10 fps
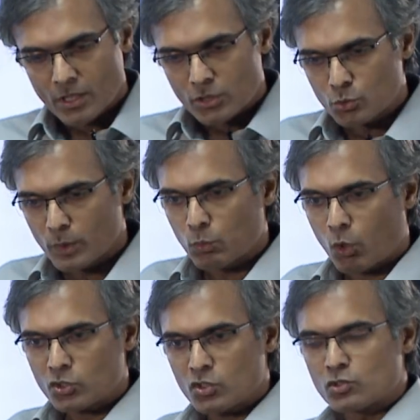you will
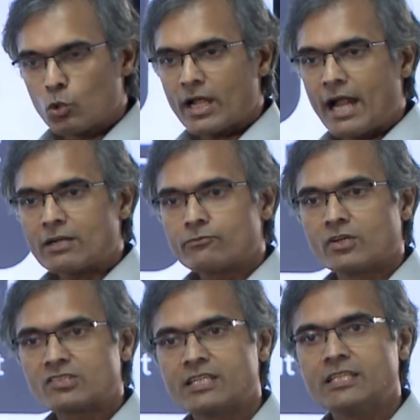want to look at
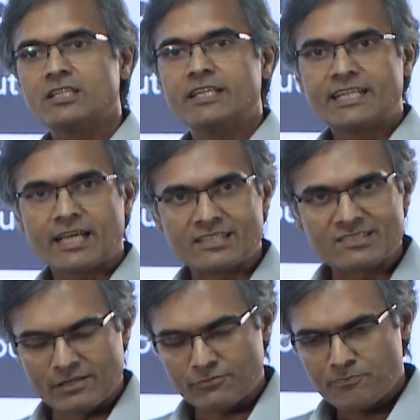firstly the data
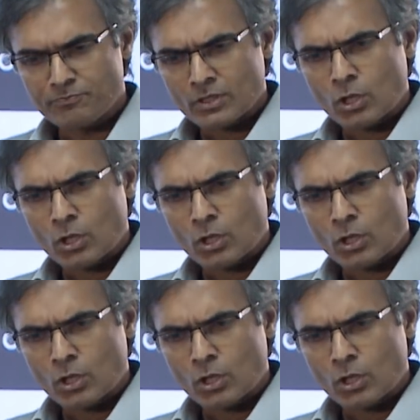itself. Now,